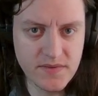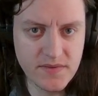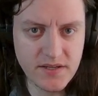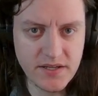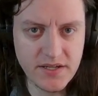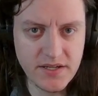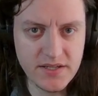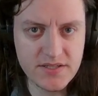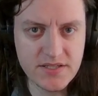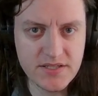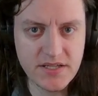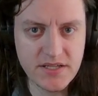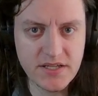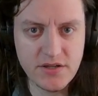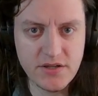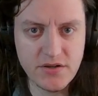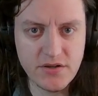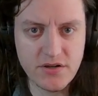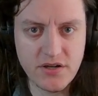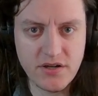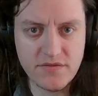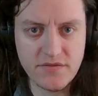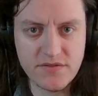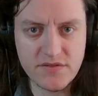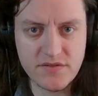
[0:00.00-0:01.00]
I need to get
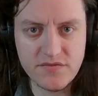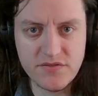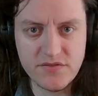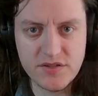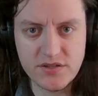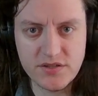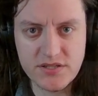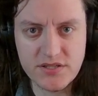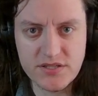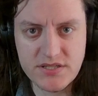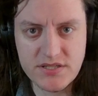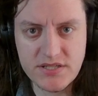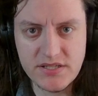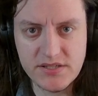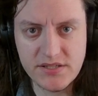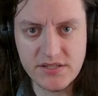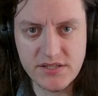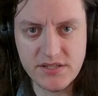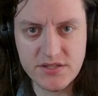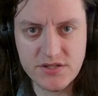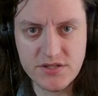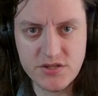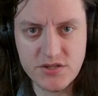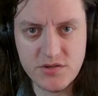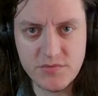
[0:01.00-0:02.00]
Yoda off the field. His healing
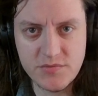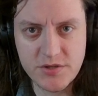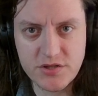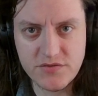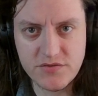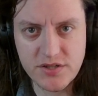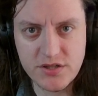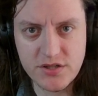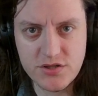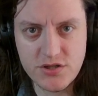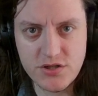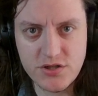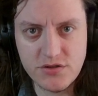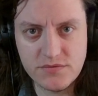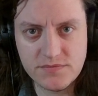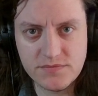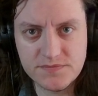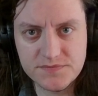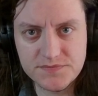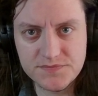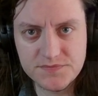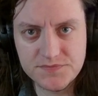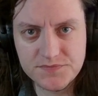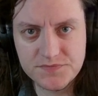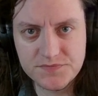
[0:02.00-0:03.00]
is too much of an issue.
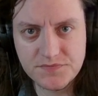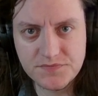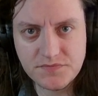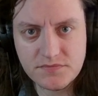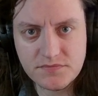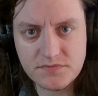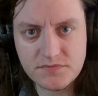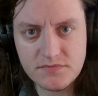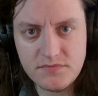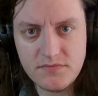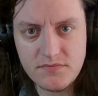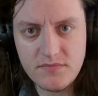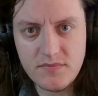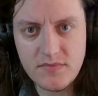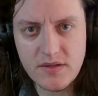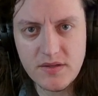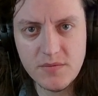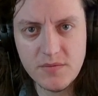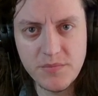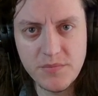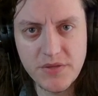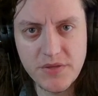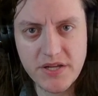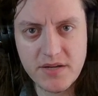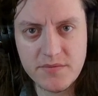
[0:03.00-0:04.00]

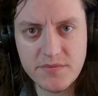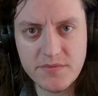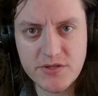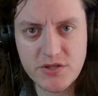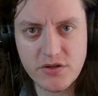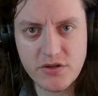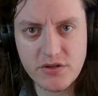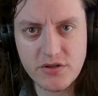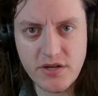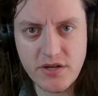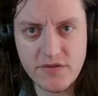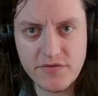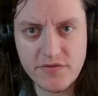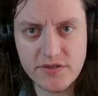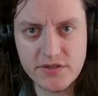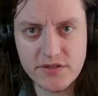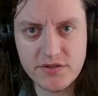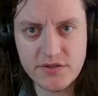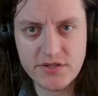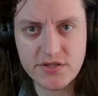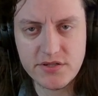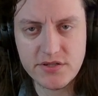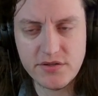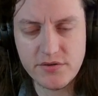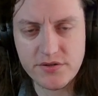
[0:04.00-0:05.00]
But I'm starting off a little
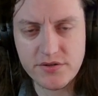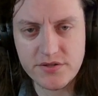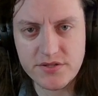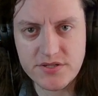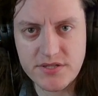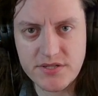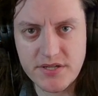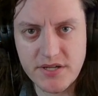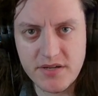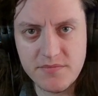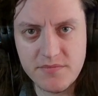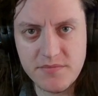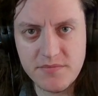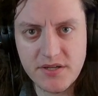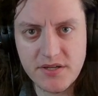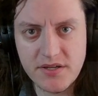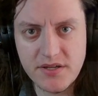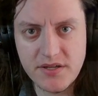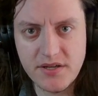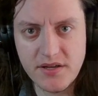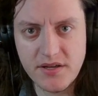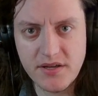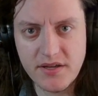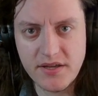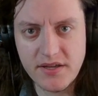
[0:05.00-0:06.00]
slower this time,
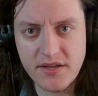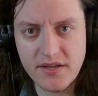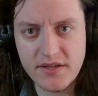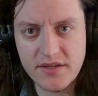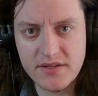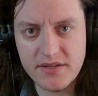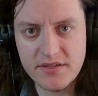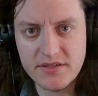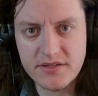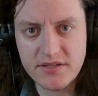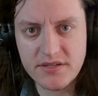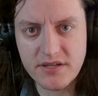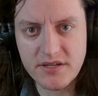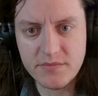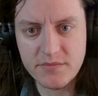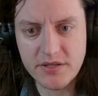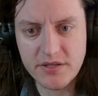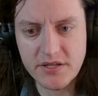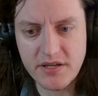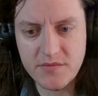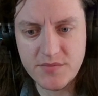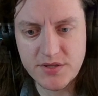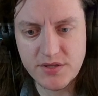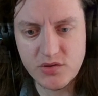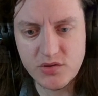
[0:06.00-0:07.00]
and I'm
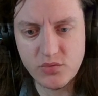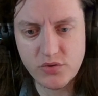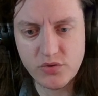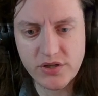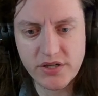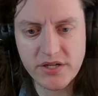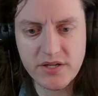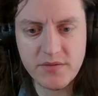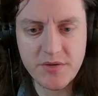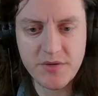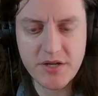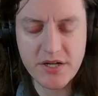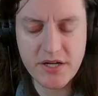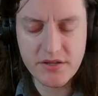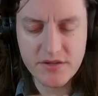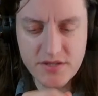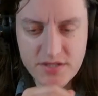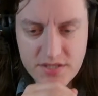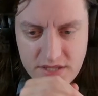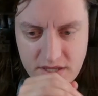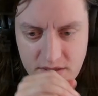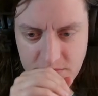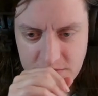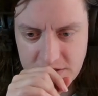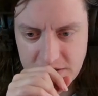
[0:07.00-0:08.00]
a little worried about how
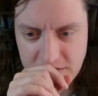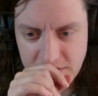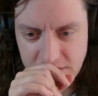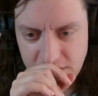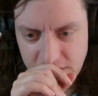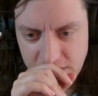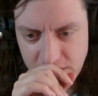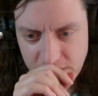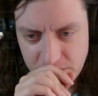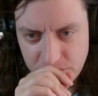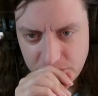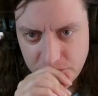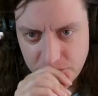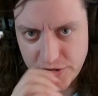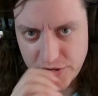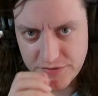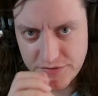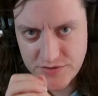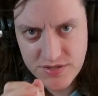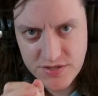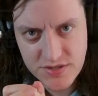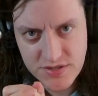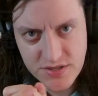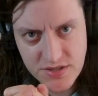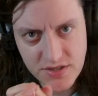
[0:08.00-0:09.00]
this game is going to go. We'll have
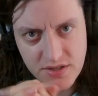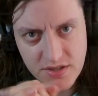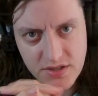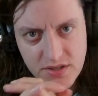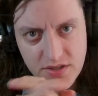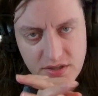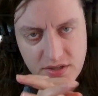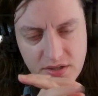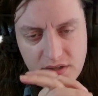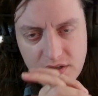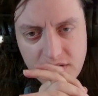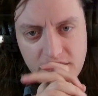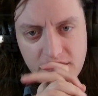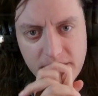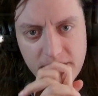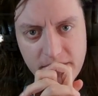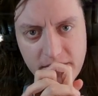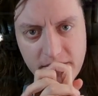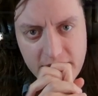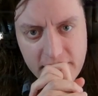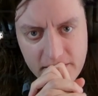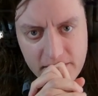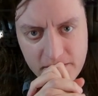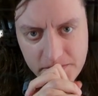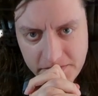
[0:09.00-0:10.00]
to see.
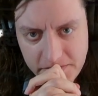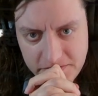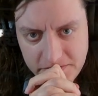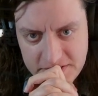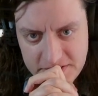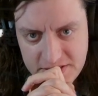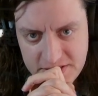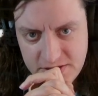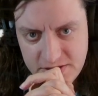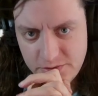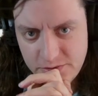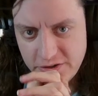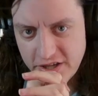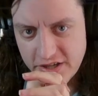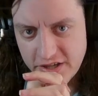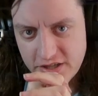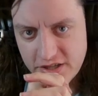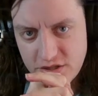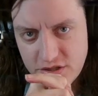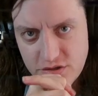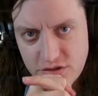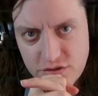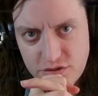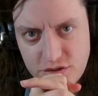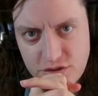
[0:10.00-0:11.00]
We'll have to see what I can
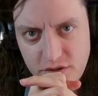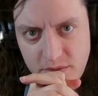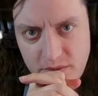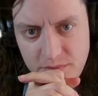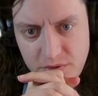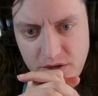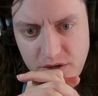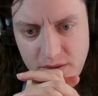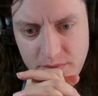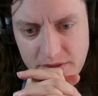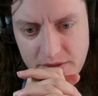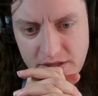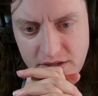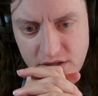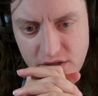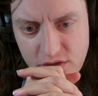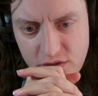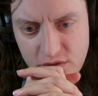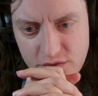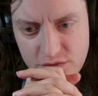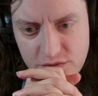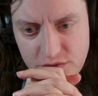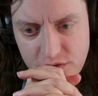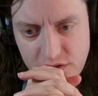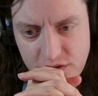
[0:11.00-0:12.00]
do. So I'm probably going to
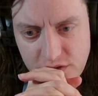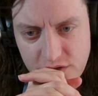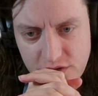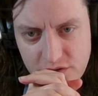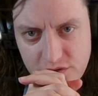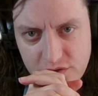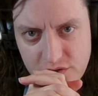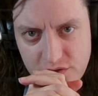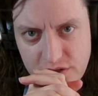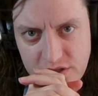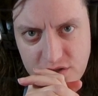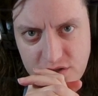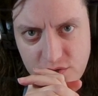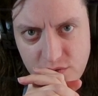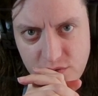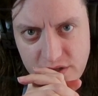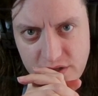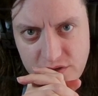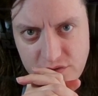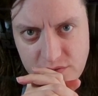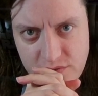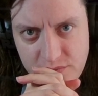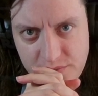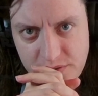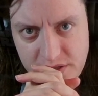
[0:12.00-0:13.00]
go for Green
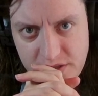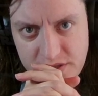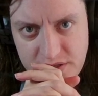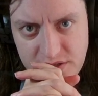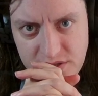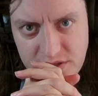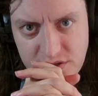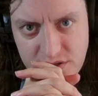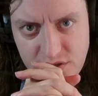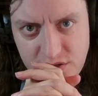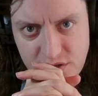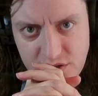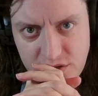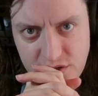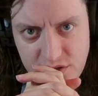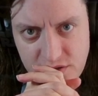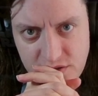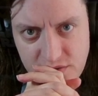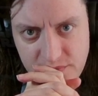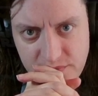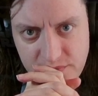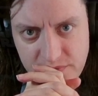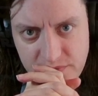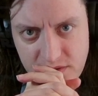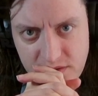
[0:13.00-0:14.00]
Squadron plus Insurgent.
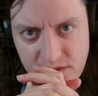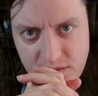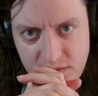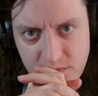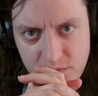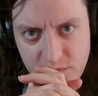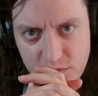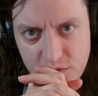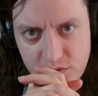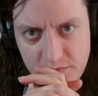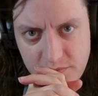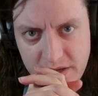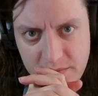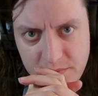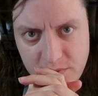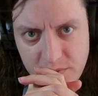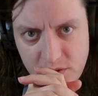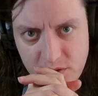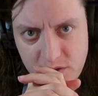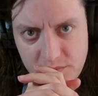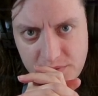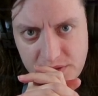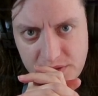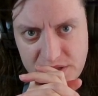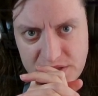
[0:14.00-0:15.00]
Ooh, my
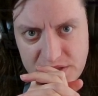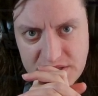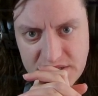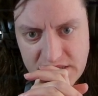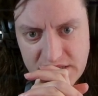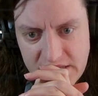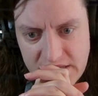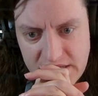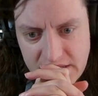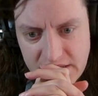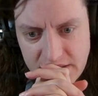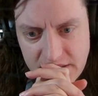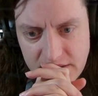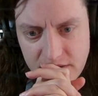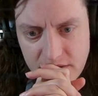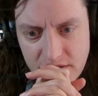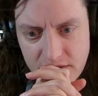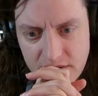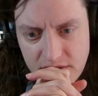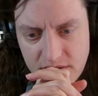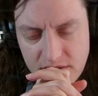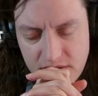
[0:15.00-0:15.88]
opponent plays Kanan.